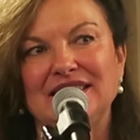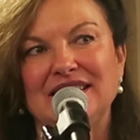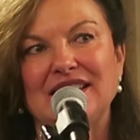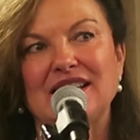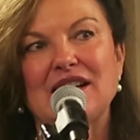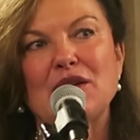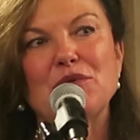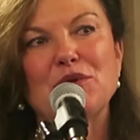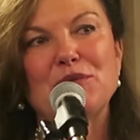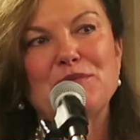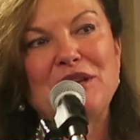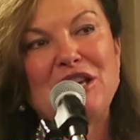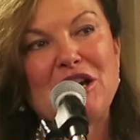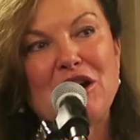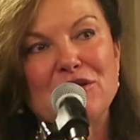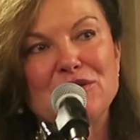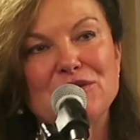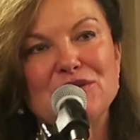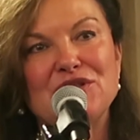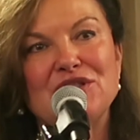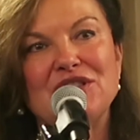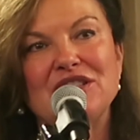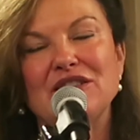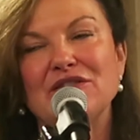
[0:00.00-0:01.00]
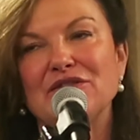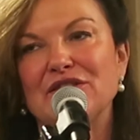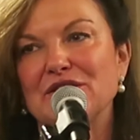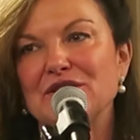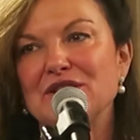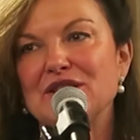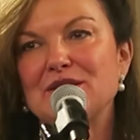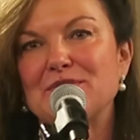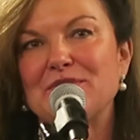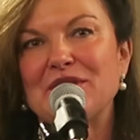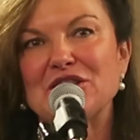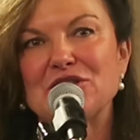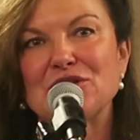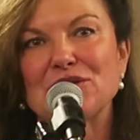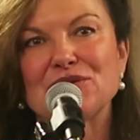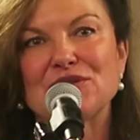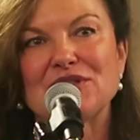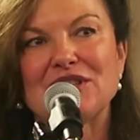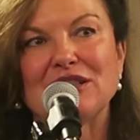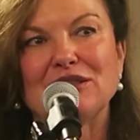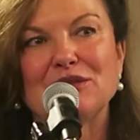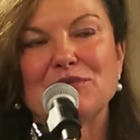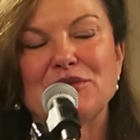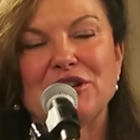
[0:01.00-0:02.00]
And I will be hosting a very special
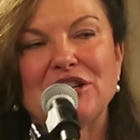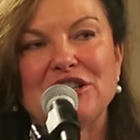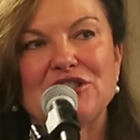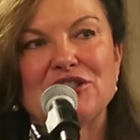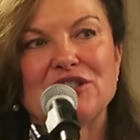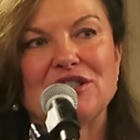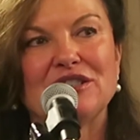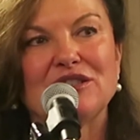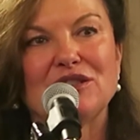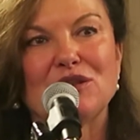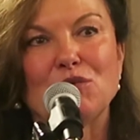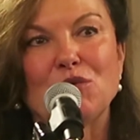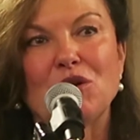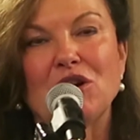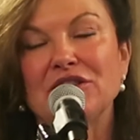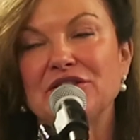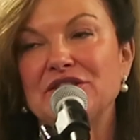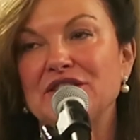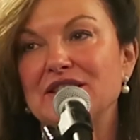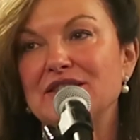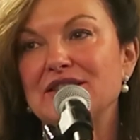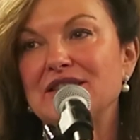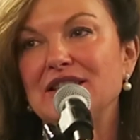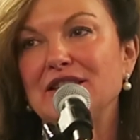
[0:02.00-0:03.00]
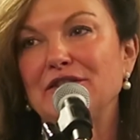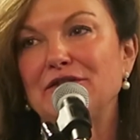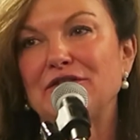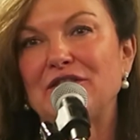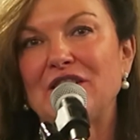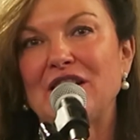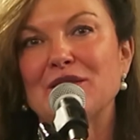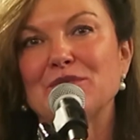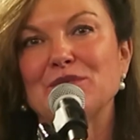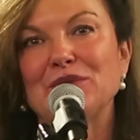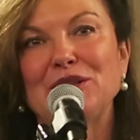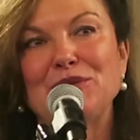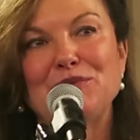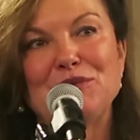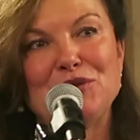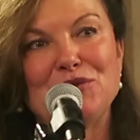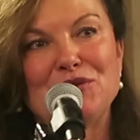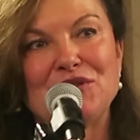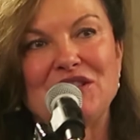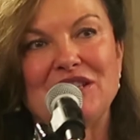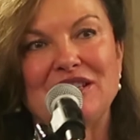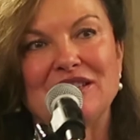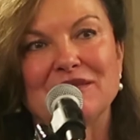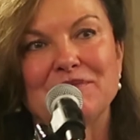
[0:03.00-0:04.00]
celebration at the Walt Disney Family
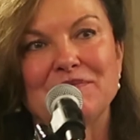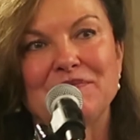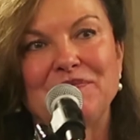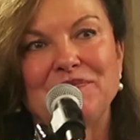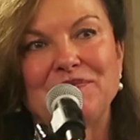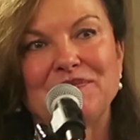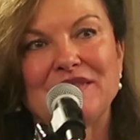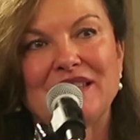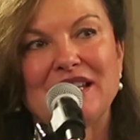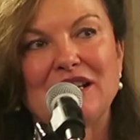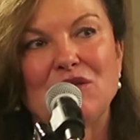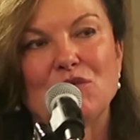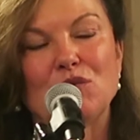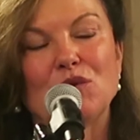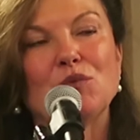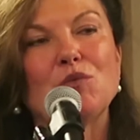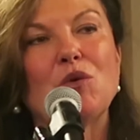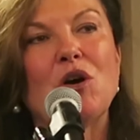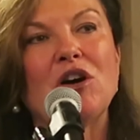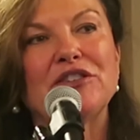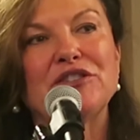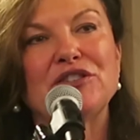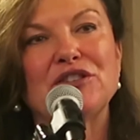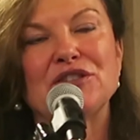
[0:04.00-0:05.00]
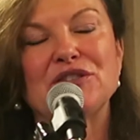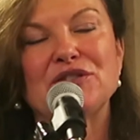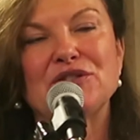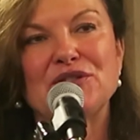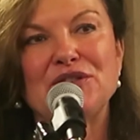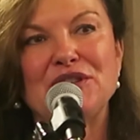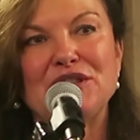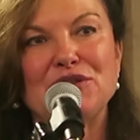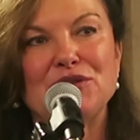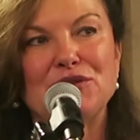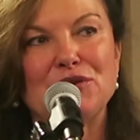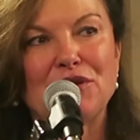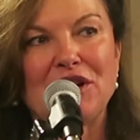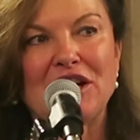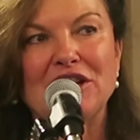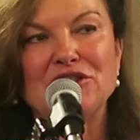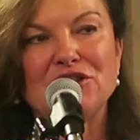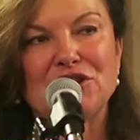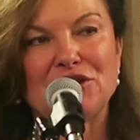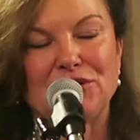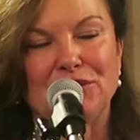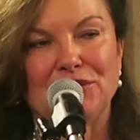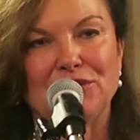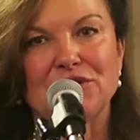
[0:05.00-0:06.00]
Museum, where Walt Disney's
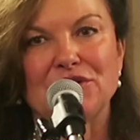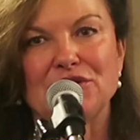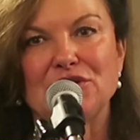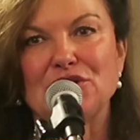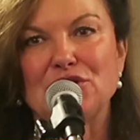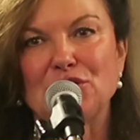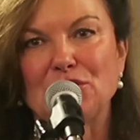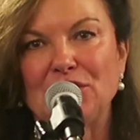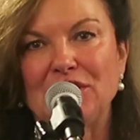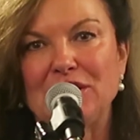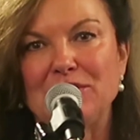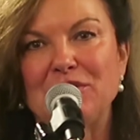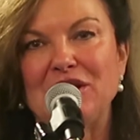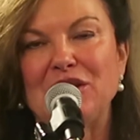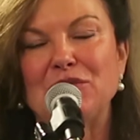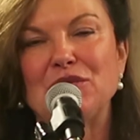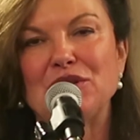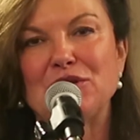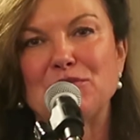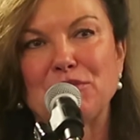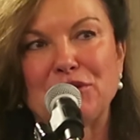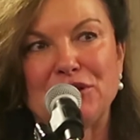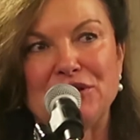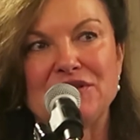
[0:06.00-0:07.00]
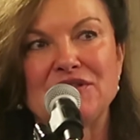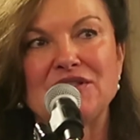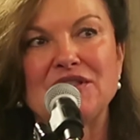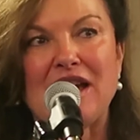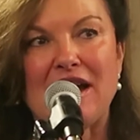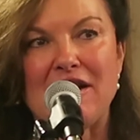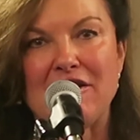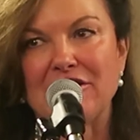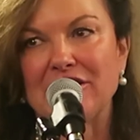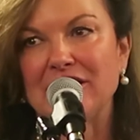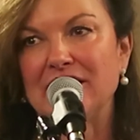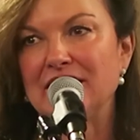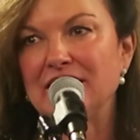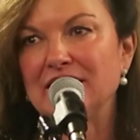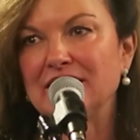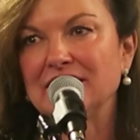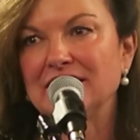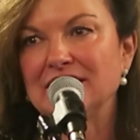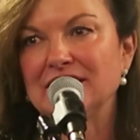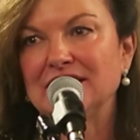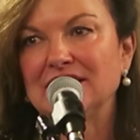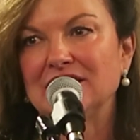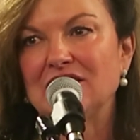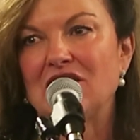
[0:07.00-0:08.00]
grandchildren join me with Prince Harry
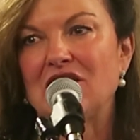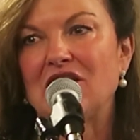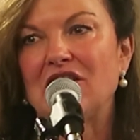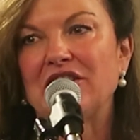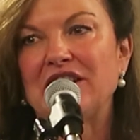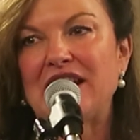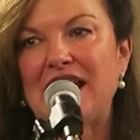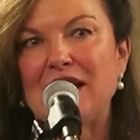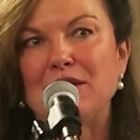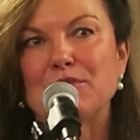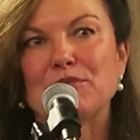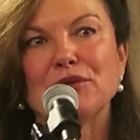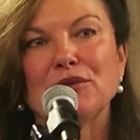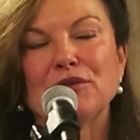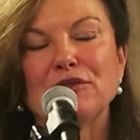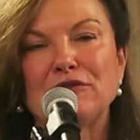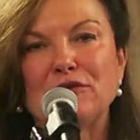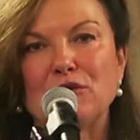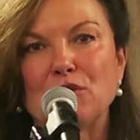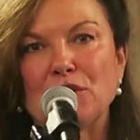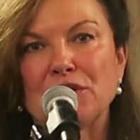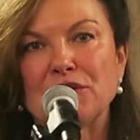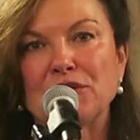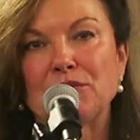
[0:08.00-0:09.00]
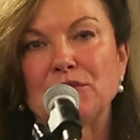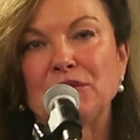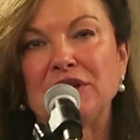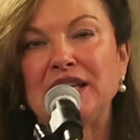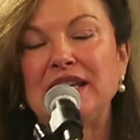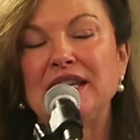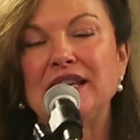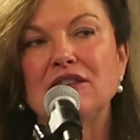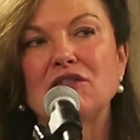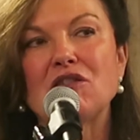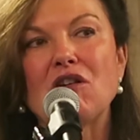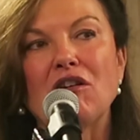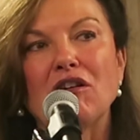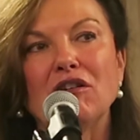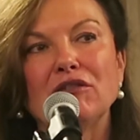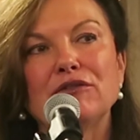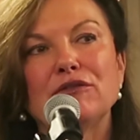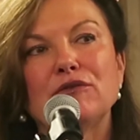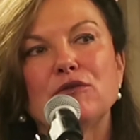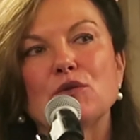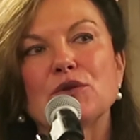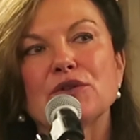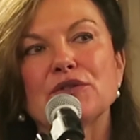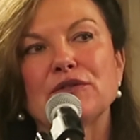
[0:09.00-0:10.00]
on April 4th, when he
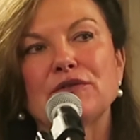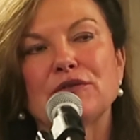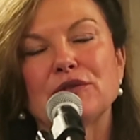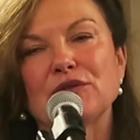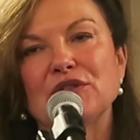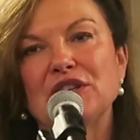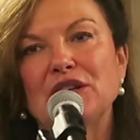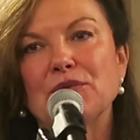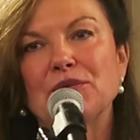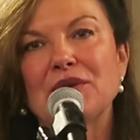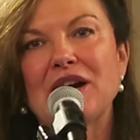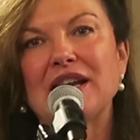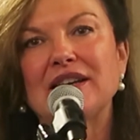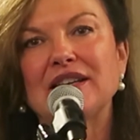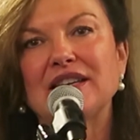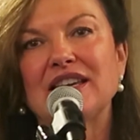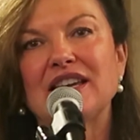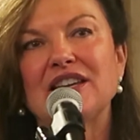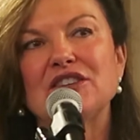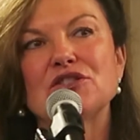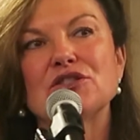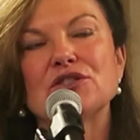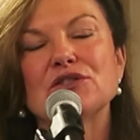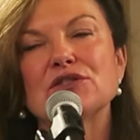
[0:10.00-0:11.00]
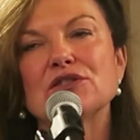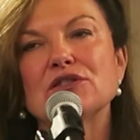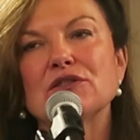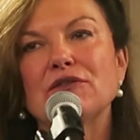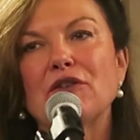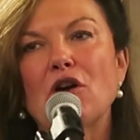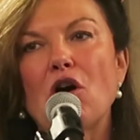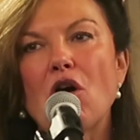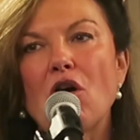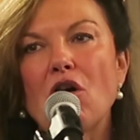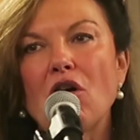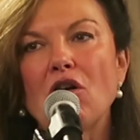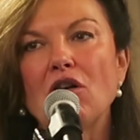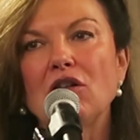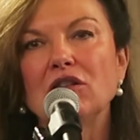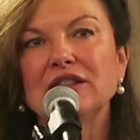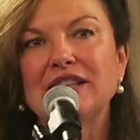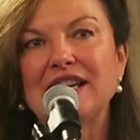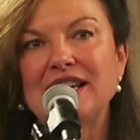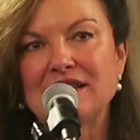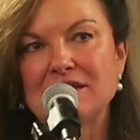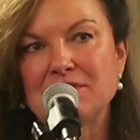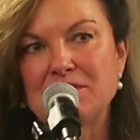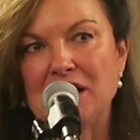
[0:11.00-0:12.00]
called forth for the eradications of
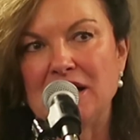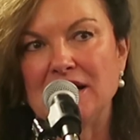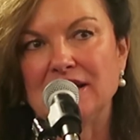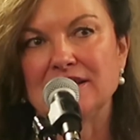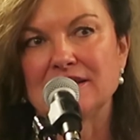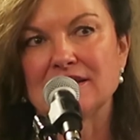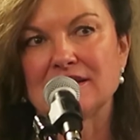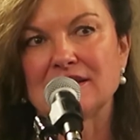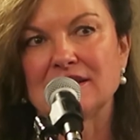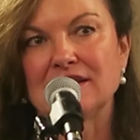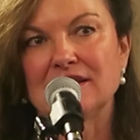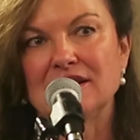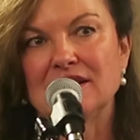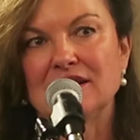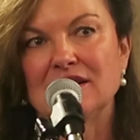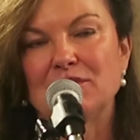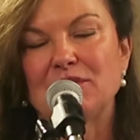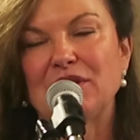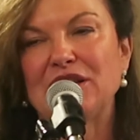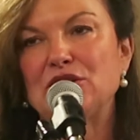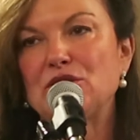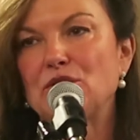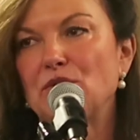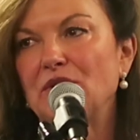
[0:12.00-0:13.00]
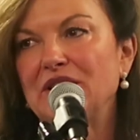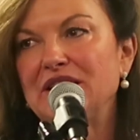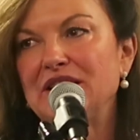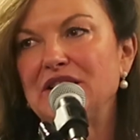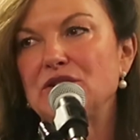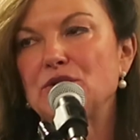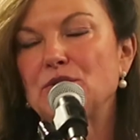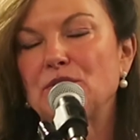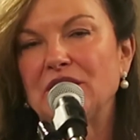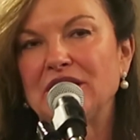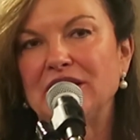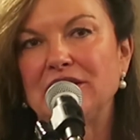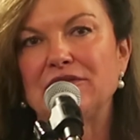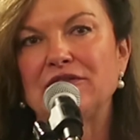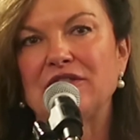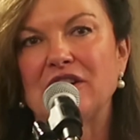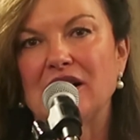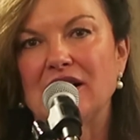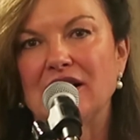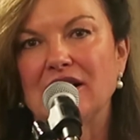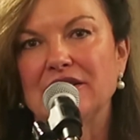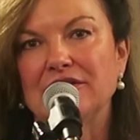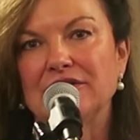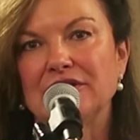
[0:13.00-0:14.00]
all landmines by
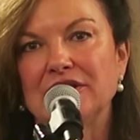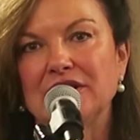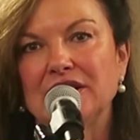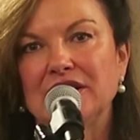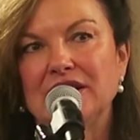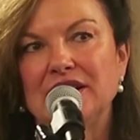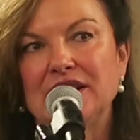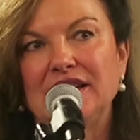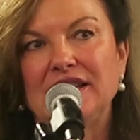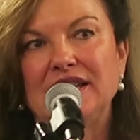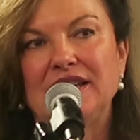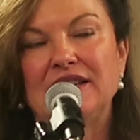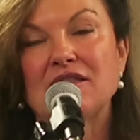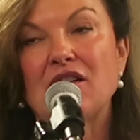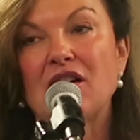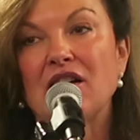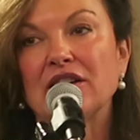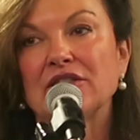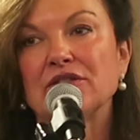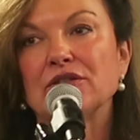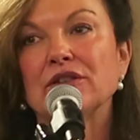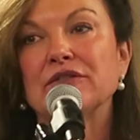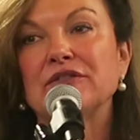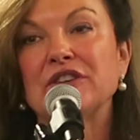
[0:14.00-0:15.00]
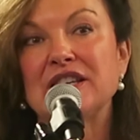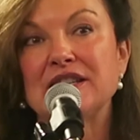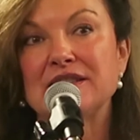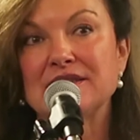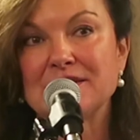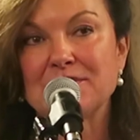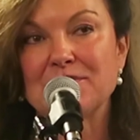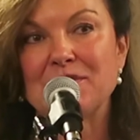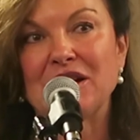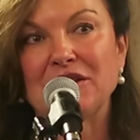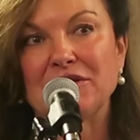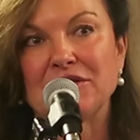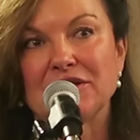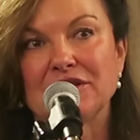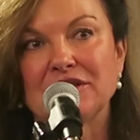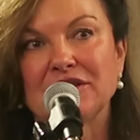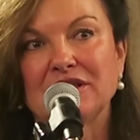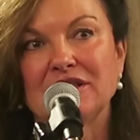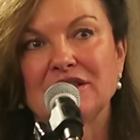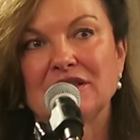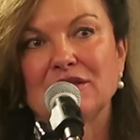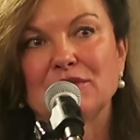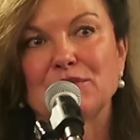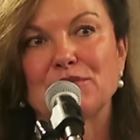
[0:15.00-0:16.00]
2025 in honor of his
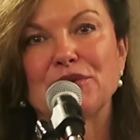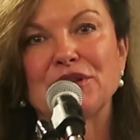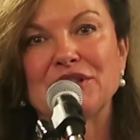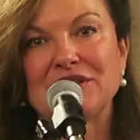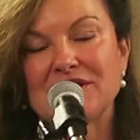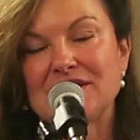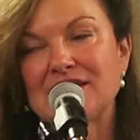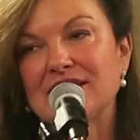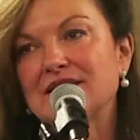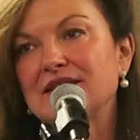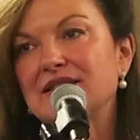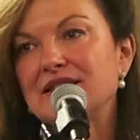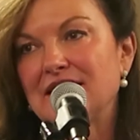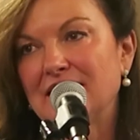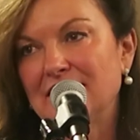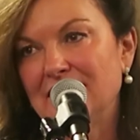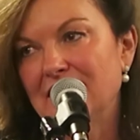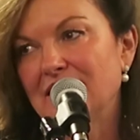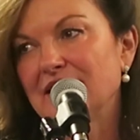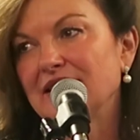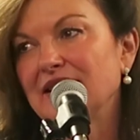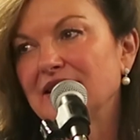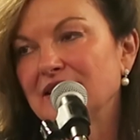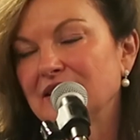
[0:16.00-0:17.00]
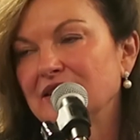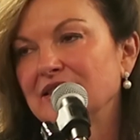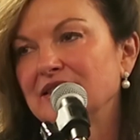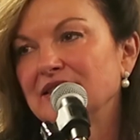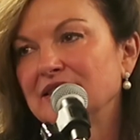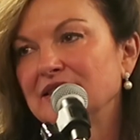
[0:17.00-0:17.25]
mother, Princess Diana.